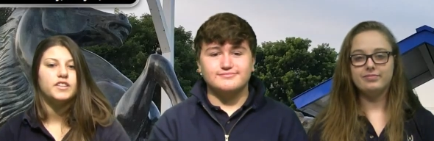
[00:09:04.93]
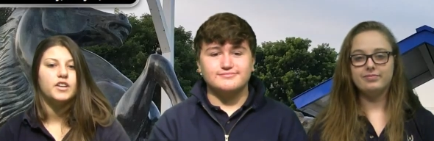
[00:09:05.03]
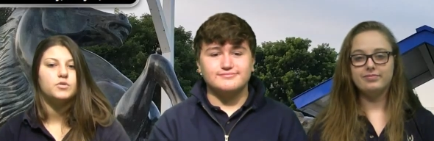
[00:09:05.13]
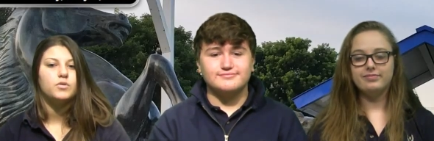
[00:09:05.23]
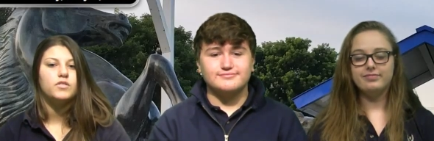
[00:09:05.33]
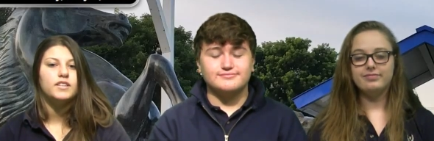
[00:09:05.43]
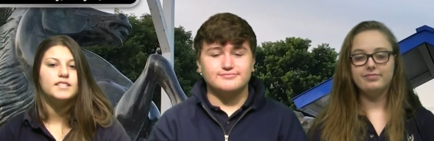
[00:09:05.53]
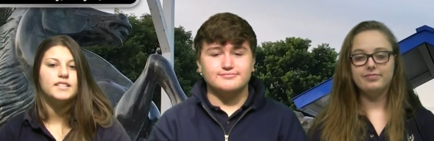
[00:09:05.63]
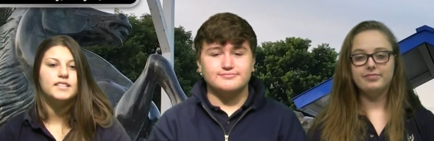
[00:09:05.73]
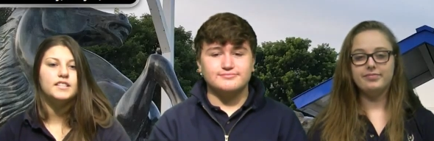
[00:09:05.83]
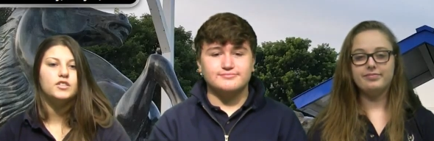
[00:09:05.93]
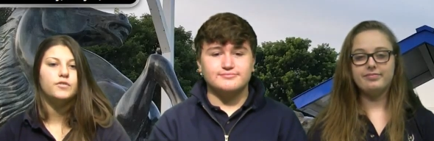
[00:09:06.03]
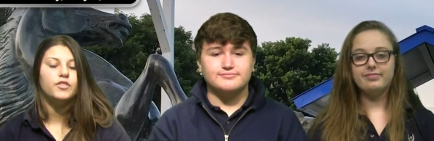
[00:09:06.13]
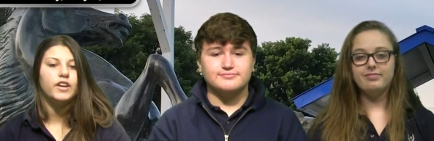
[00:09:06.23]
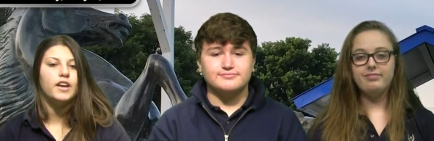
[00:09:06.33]
Speaker 1: schedule, it is easy to
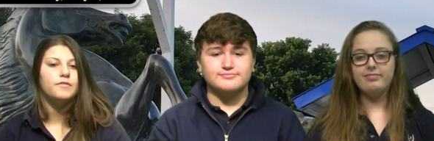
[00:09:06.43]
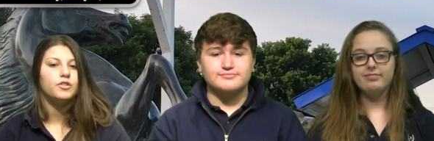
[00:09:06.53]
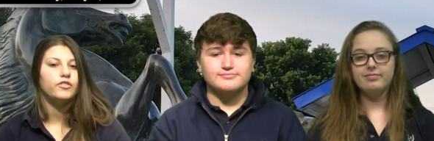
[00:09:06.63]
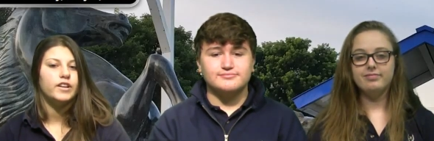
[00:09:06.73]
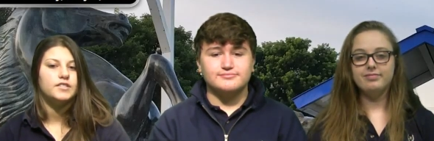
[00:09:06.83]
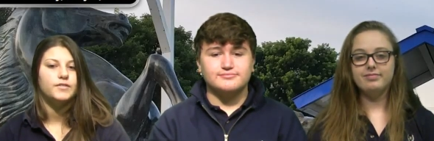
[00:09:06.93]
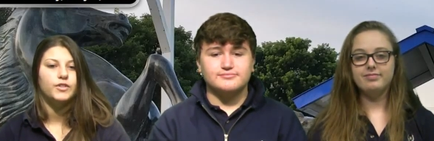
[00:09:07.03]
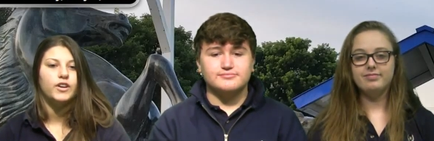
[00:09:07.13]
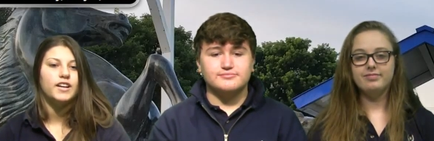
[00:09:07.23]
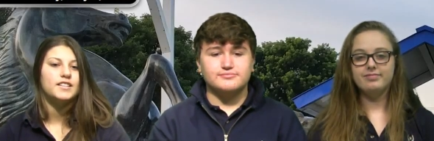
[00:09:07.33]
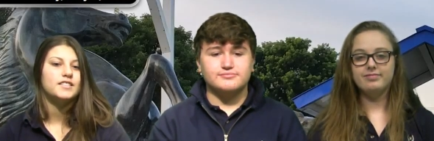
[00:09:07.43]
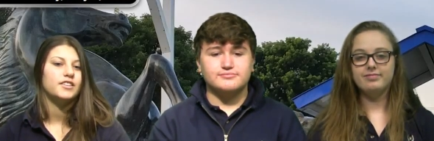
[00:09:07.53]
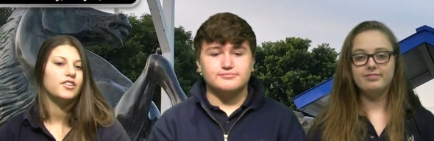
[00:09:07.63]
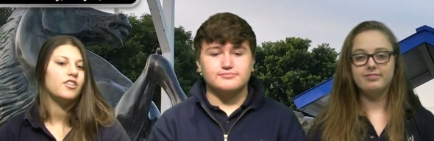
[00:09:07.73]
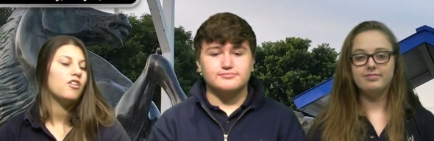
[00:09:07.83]
forget for the rest of you guys
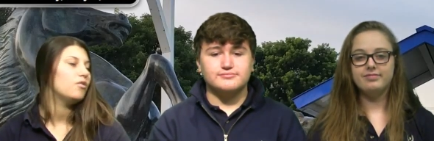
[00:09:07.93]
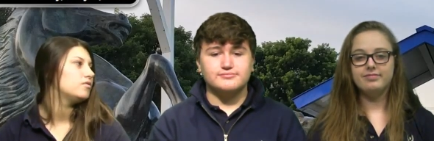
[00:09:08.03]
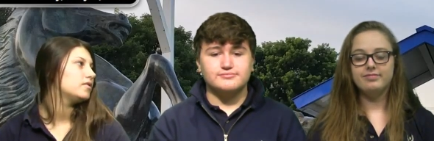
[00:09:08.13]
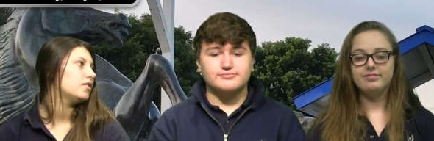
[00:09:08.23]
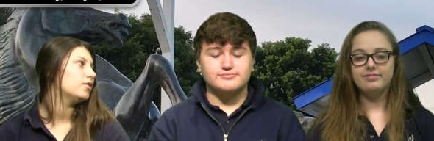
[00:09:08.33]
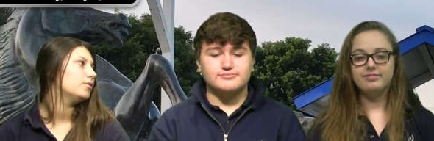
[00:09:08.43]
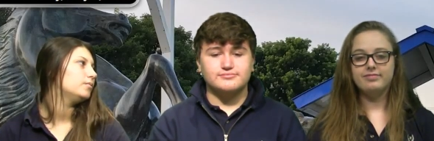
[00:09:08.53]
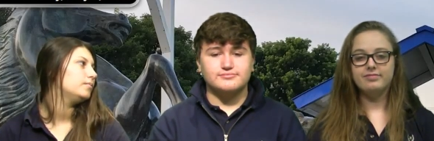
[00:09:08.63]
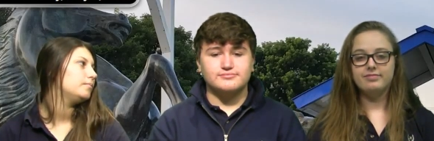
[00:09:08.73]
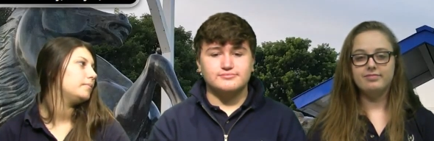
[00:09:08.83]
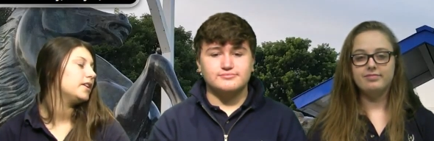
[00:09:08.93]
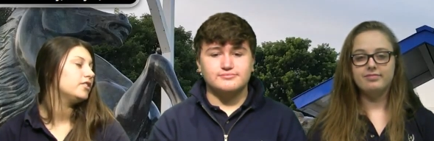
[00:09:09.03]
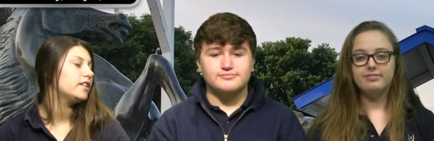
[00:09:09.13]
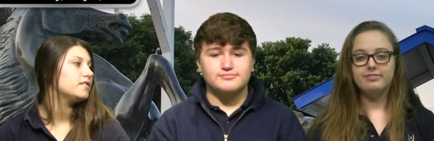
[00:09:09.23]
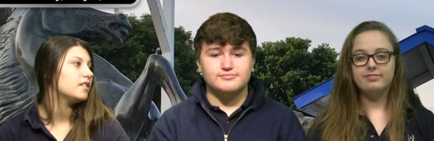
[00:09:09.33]
there are also mere
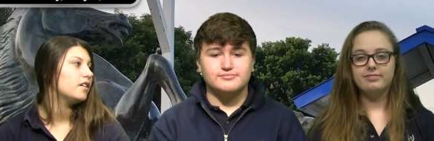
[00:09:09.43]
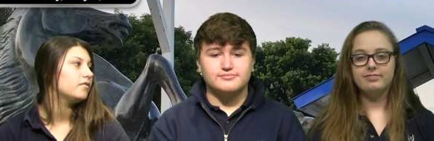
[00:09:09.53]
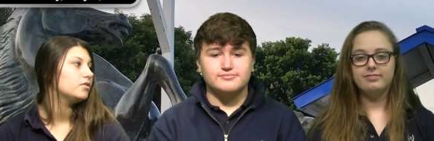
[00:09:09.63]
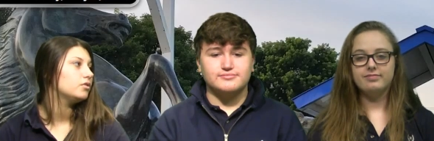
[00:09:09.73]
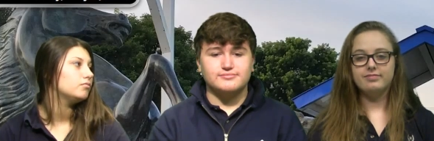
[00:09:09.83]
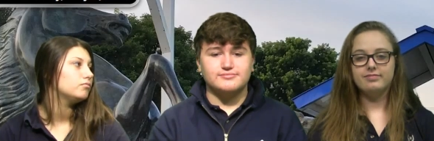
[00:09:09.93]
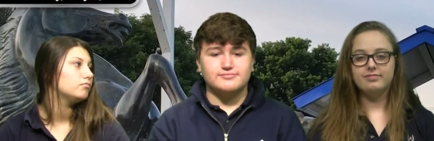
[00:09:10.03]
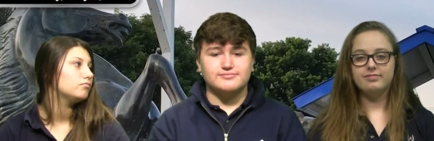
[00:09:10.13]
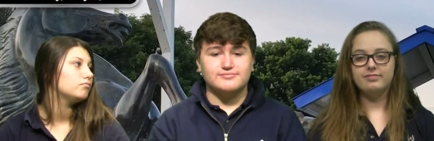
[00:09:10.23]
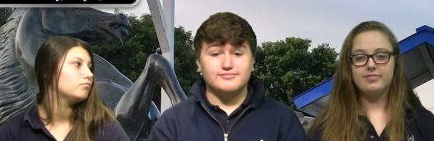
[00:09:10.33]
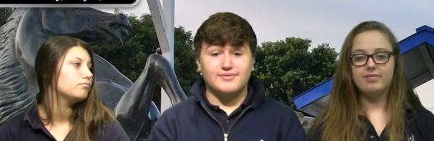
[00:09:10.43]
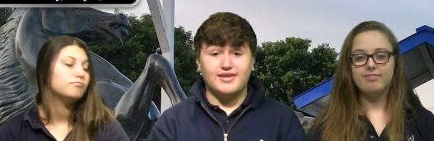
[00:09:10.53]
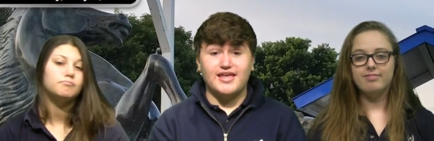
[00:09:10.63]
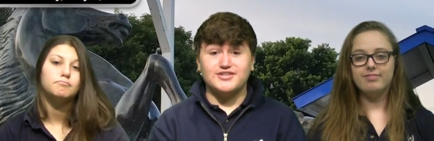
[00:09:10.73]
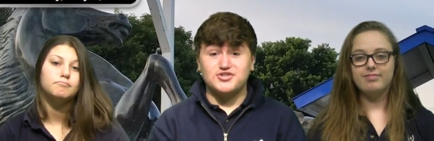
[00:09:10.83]
days left.
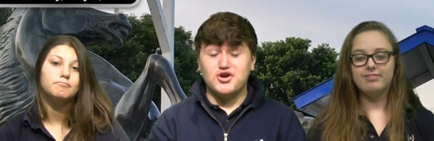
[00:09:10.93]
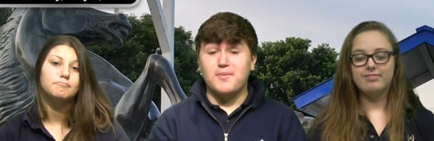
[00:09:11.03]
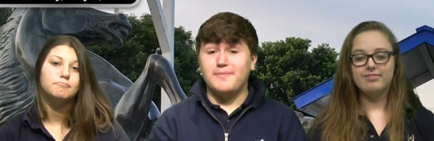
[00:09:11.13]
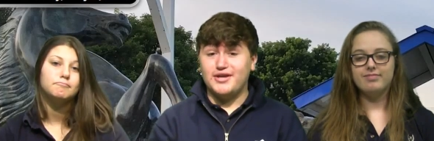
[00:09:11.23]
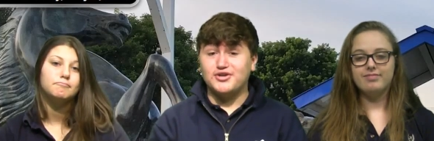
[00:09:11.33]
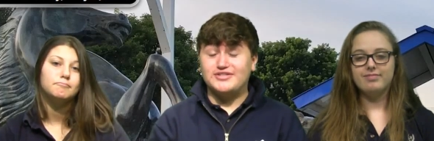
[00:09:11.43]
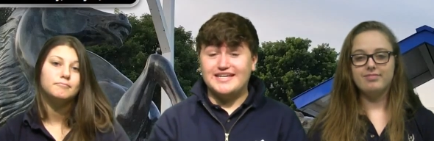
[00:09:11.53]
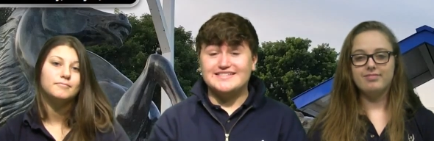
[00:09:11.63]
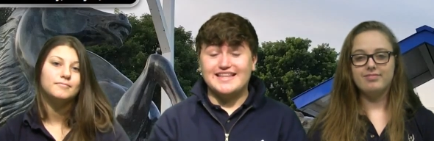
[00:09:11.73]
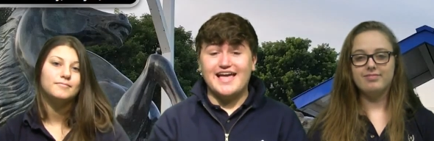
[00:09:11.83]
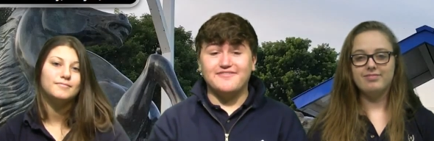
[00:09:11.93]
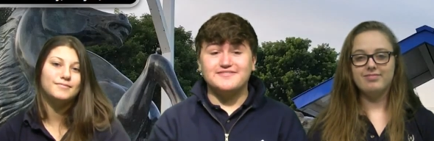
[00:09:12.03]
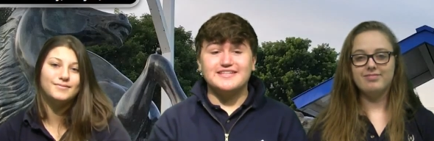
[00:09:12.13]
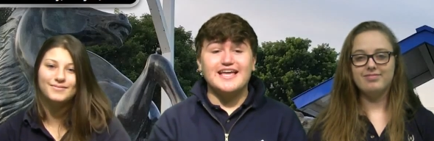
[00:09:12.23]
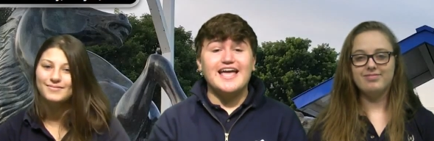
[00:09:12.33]
Speaker 2: Yes, there are mere days
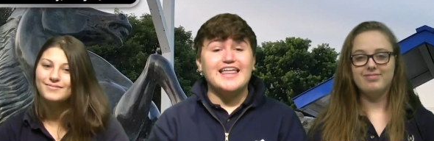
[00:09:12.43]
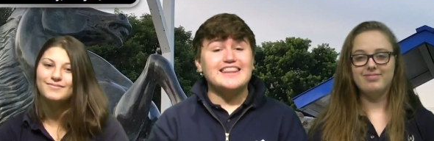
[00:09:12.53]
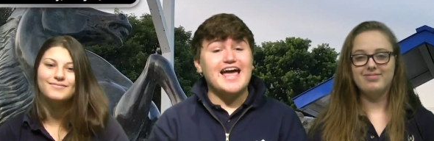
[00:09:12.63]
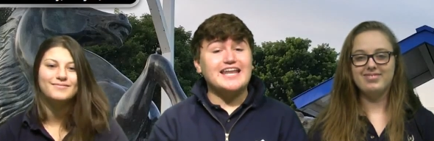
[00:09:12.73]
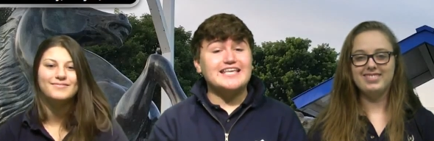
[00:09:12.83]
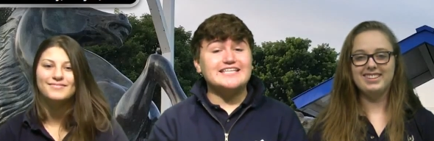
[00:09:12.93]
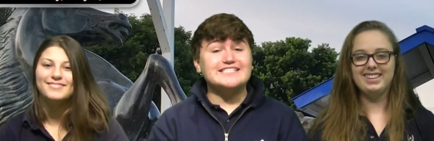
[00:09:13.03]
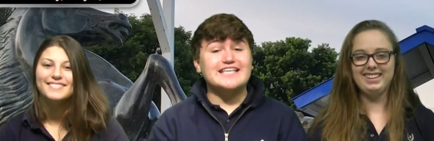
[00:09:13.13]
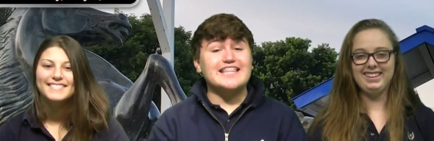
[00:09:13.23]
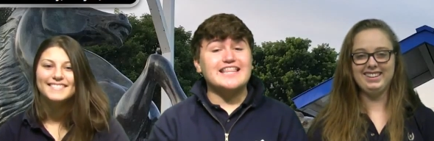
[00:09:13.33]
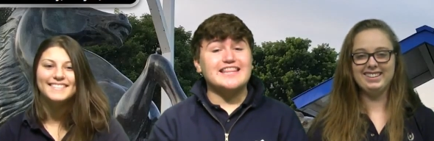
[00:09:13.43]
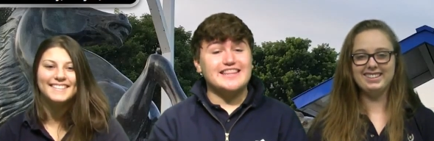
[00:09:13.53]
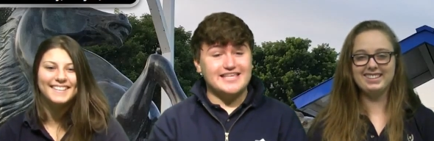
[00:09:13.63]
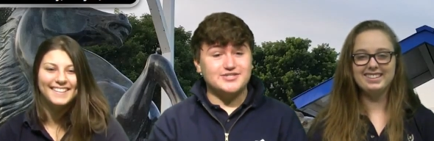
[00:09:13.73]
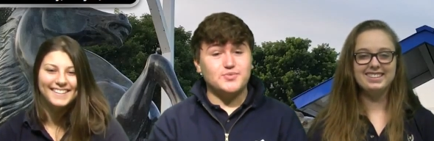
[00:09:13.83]
left. That is
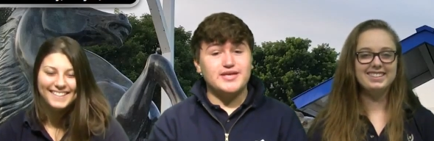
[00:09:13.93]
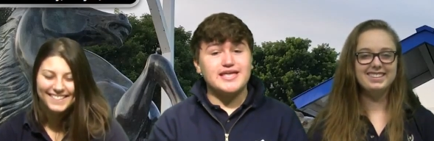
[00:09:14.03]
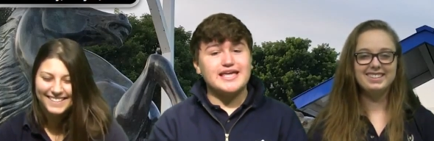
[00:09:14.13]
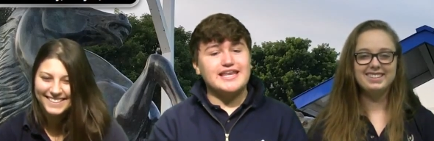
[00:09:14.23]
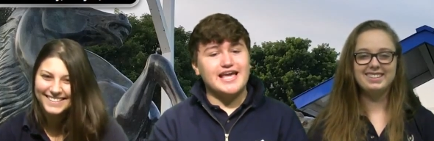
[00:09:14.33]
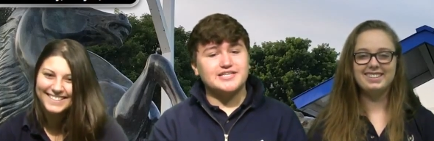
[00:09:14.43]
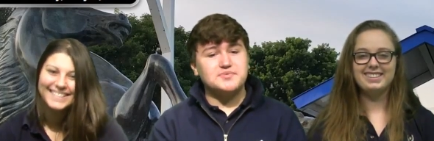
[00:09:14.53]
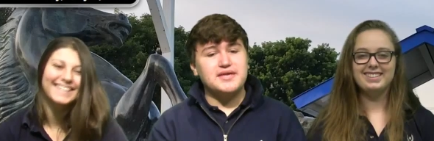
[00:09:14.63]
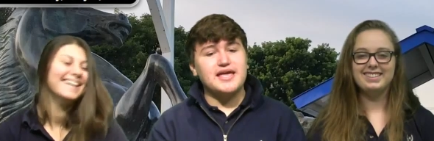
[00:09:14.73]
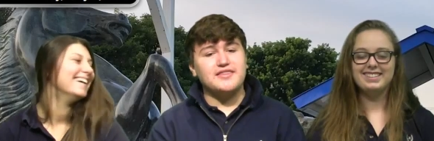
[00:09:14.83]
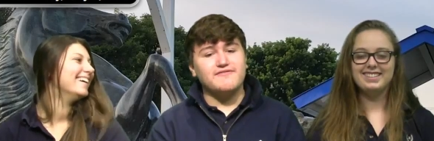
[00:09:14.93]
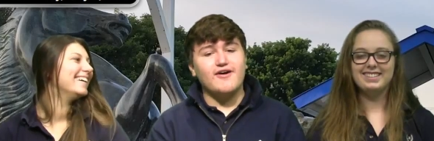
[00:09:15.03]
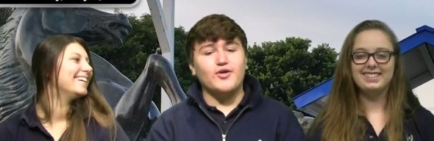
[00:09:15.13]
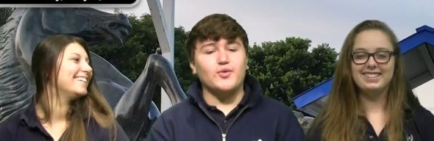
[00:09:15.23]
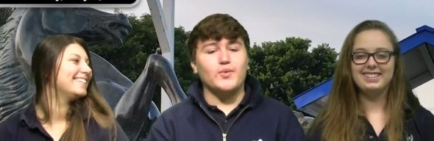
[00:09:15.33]
this week, next week, and the
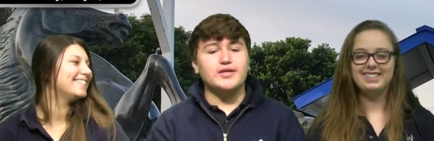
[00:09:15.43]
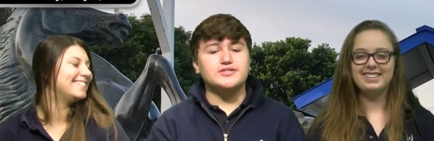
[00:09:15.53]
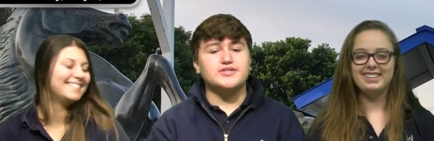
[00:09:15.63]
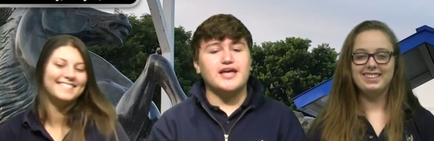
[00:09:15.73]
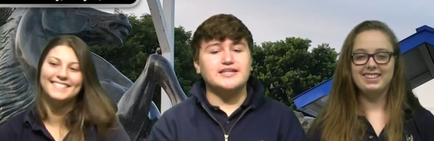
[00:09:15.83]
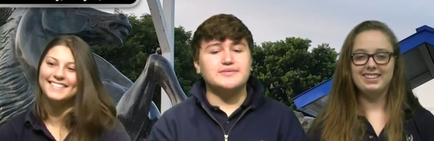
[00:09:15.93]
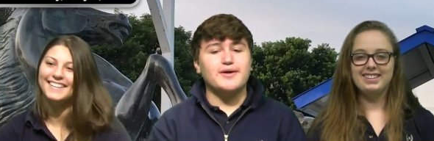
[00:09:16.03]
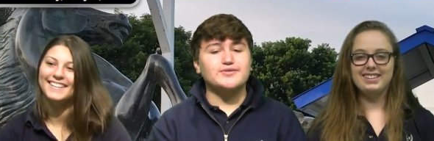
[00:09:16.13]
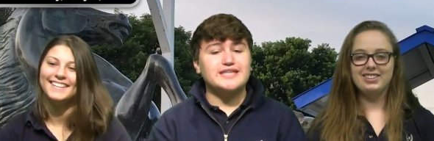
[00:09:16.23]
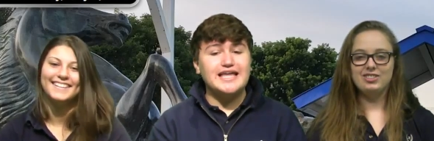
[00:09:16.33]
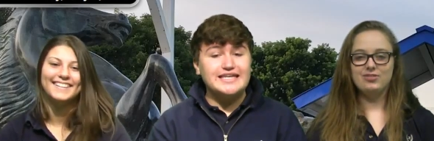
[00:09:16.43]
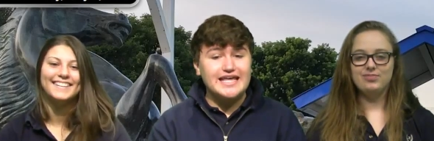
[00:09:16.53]
following week. So that is about 10